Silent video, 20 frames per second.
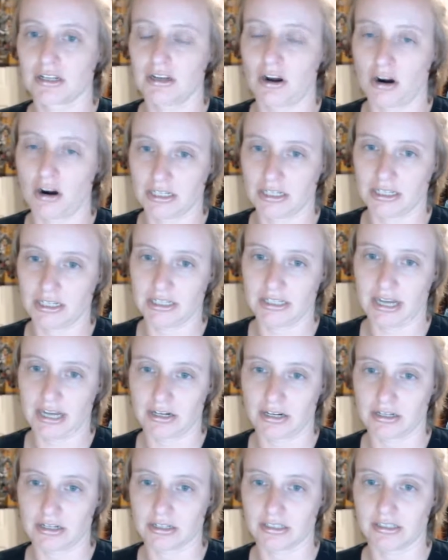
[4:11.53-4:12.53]

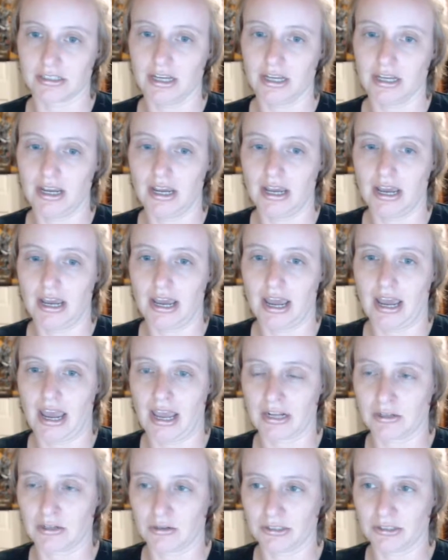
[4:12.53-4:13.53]
containers, and
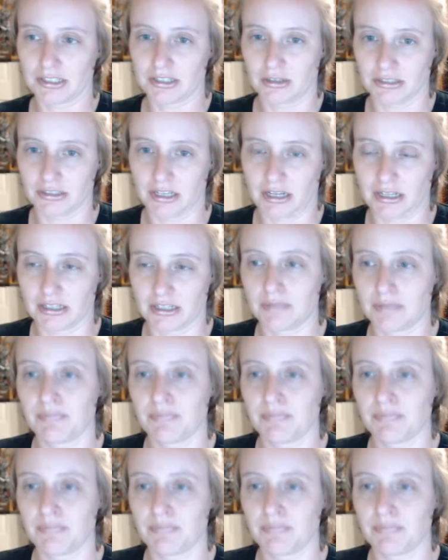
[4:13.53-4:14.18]
gold skulltulas.